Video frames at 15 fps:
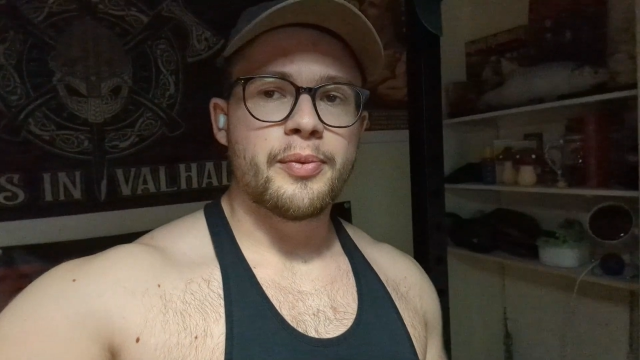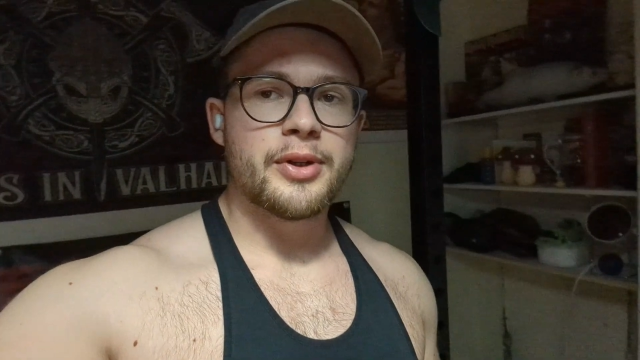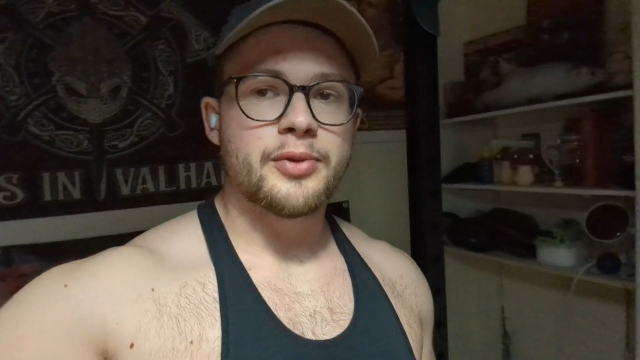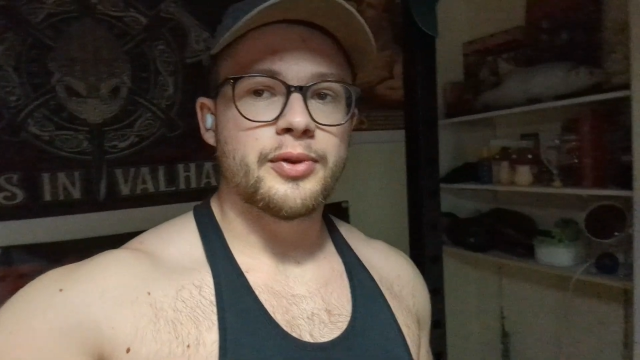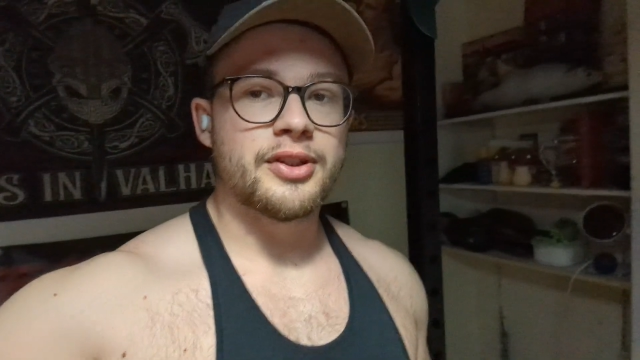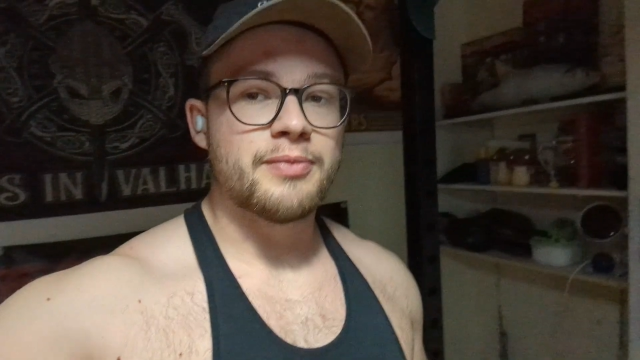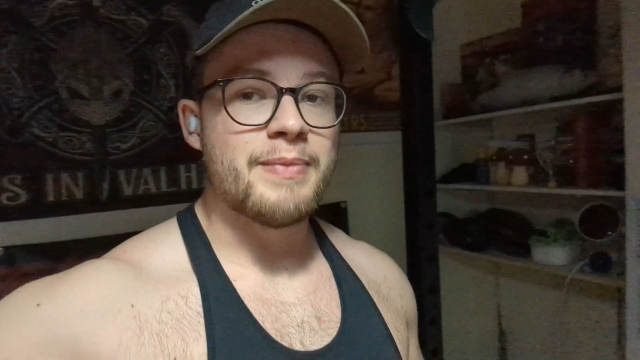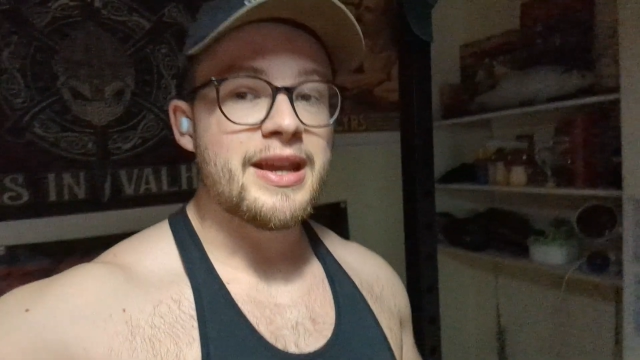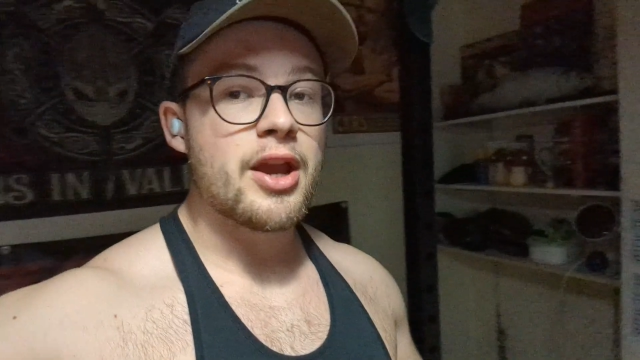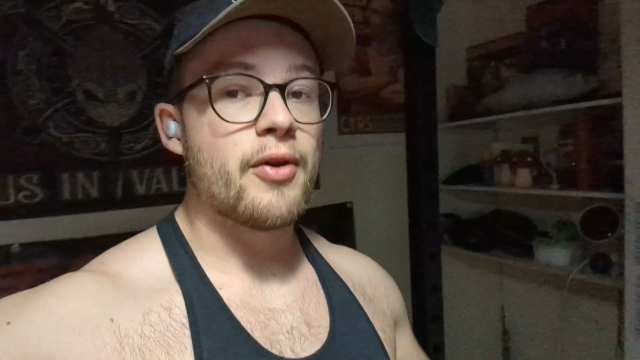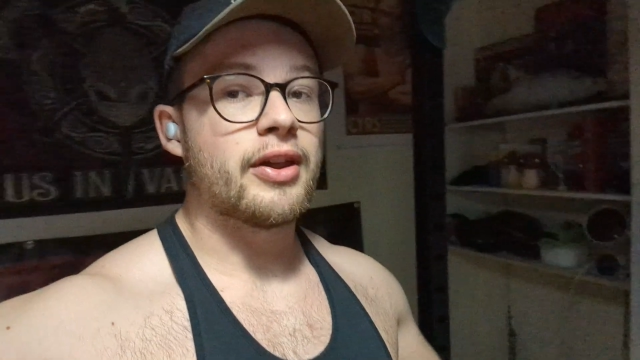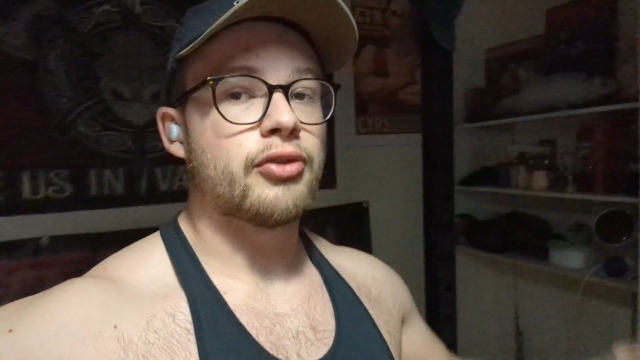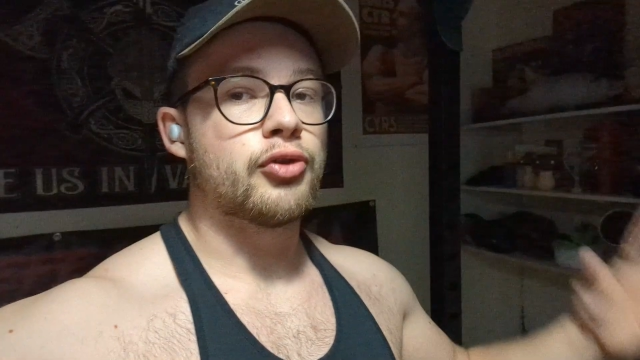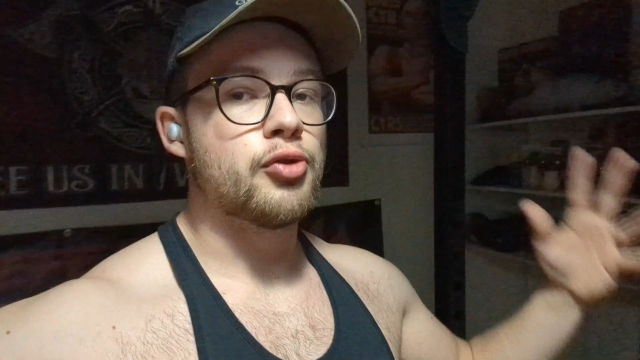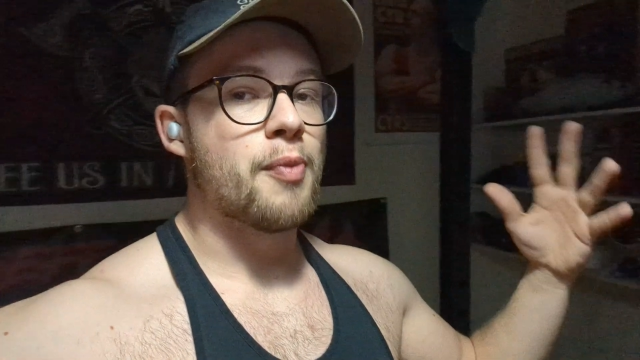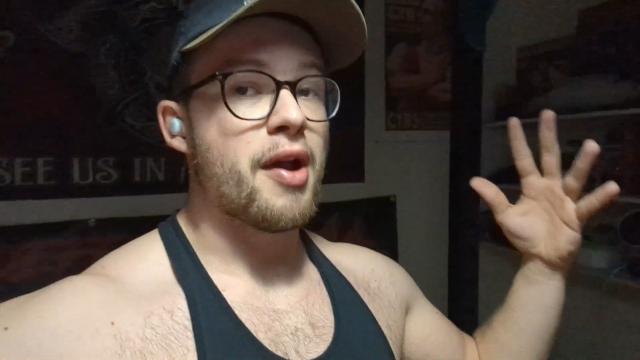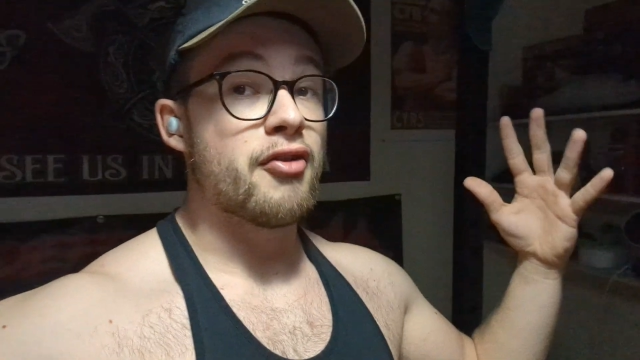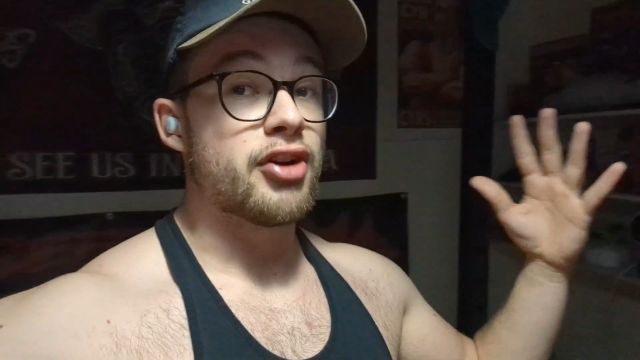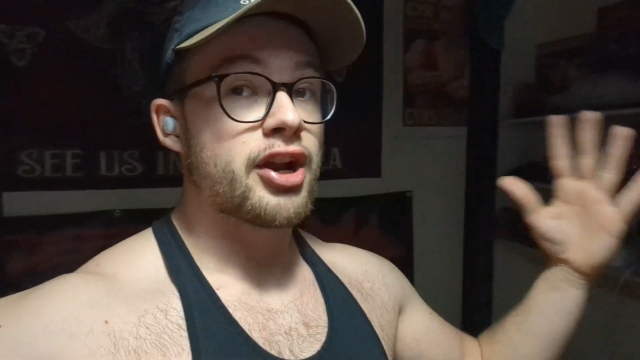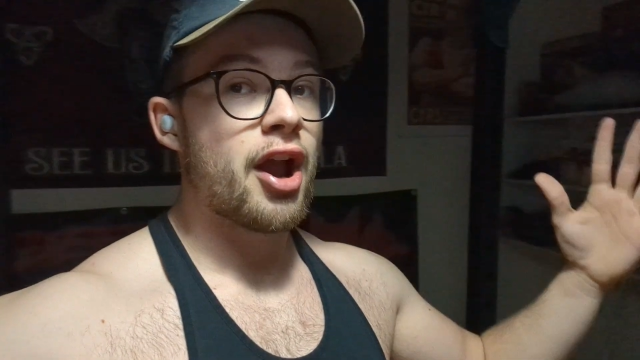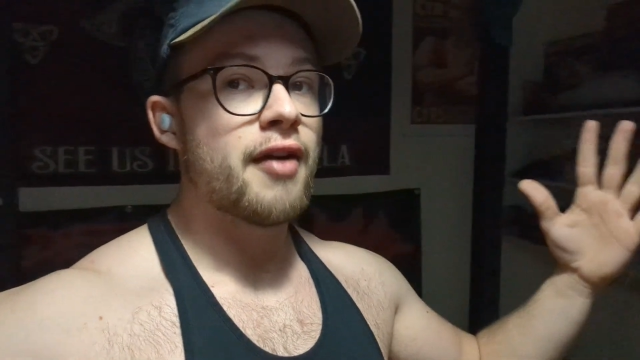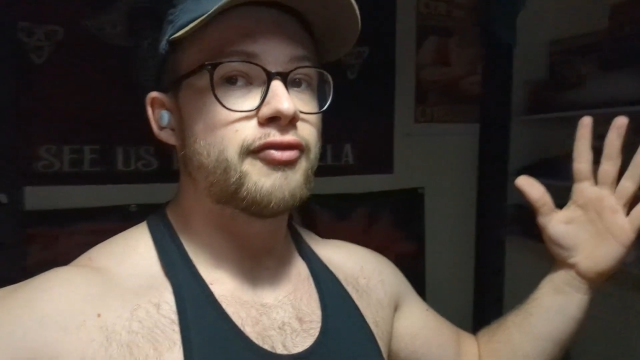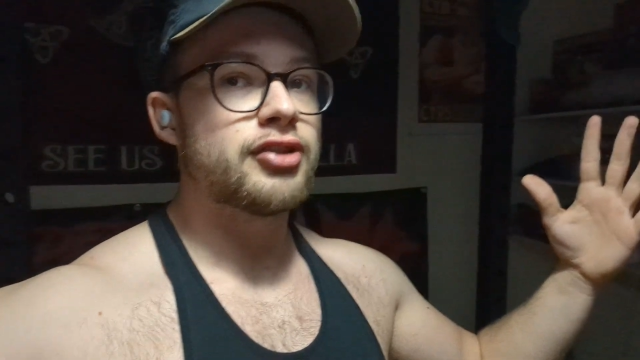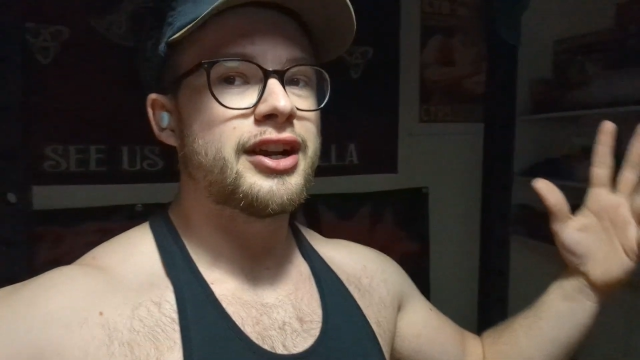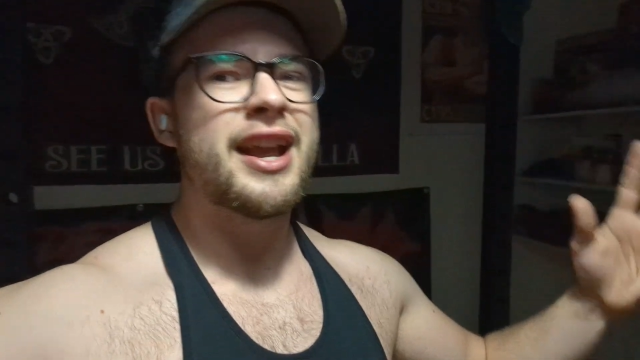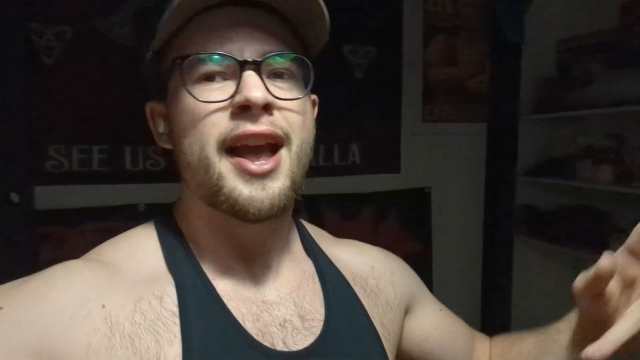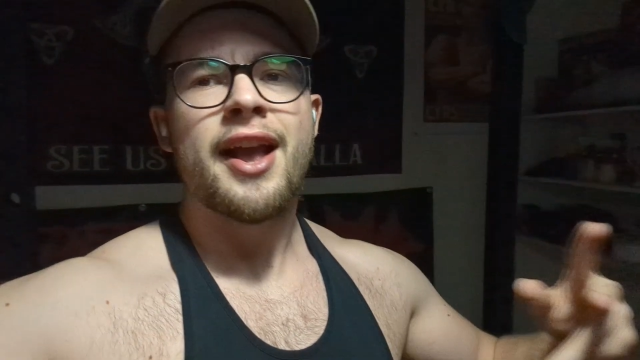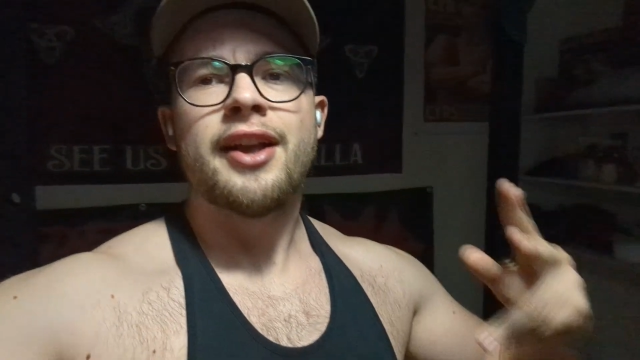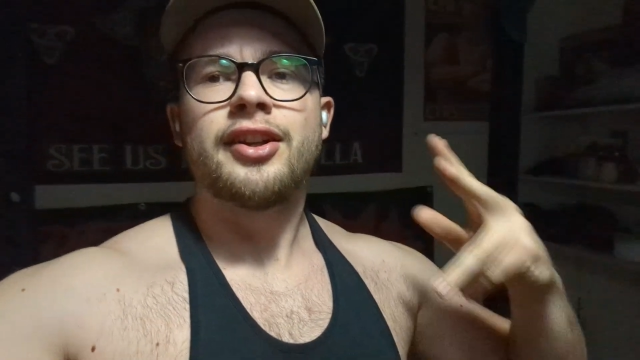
which was me going through my recovery,